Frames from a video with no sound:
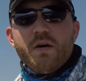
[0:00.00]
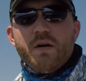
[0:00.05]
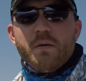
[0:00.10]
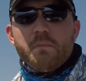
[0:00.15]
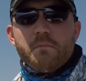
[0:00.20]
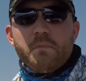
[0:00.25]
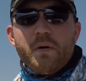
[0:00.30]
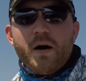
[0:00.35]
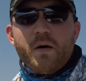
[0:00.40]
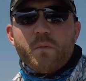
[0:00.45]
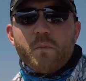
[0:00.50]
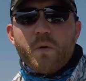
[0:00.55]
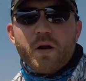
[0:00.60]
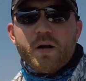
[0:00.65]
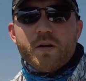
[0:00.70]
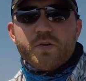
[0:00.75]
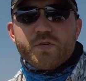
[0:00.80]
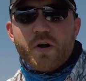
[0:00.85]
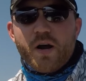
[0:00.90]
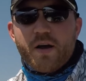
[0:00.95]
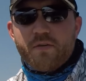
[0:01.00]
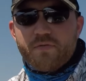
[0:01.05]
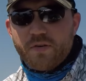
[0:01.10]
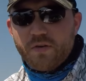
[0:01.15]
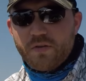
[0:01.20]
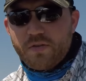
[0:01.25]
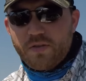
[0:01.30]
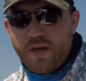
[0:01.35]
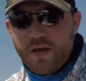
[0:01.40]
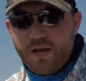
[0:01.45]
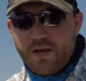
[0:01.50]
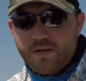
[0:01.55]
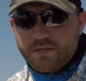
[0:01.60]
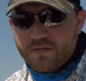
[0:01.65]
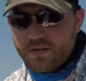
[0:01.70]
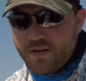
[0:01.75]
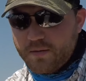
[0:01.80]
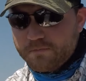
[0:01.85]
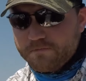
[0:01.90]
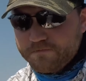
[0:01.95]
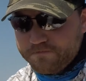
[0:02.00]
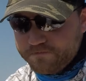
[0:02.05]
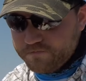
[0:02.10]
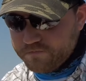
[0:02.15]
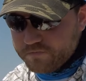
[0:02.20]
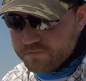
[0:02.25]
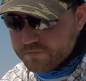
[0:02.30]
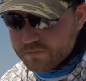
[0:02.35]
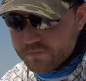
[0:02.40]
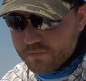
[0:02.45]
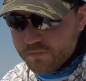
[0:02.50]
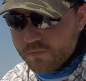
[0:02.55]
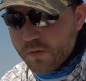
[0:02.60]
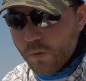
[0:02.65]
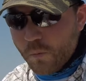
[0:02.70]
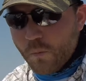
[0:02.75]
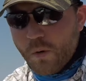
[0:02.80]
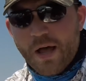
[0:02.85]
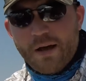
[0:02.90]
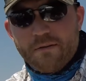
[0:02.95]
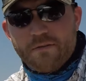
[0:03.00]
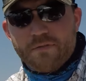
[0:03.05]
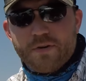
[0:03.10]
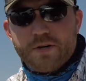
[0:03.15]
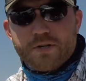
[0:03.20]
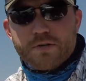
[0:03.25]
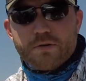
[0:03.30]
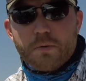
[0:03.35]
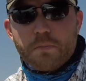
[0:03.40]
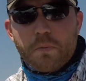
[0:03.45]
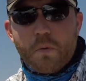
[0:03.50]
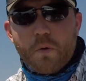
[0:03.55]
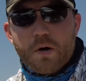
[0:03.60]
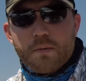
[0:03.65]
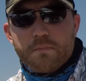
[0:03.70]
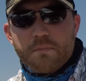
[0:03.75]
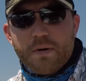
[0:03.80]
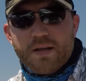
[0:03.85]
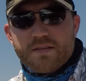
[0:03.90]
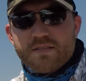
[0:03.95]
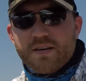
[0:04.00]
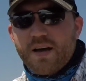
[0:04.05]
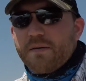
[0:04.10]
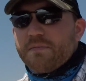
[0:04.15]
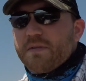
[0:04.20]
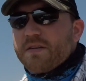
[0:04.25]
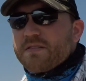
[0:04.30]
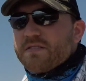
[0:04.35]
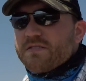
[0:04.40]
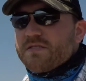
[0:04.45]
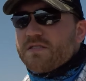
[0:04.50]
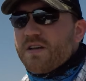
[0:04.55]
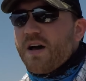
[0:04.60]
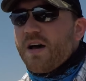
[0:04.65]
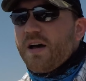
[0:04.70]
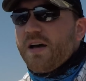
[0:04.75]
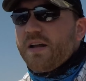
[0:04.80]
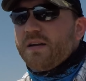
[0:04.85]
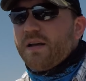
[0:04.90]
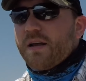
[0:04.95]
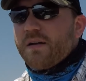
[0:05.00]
but we're gonna try a few things and we'll have a fishing report by the time this is done.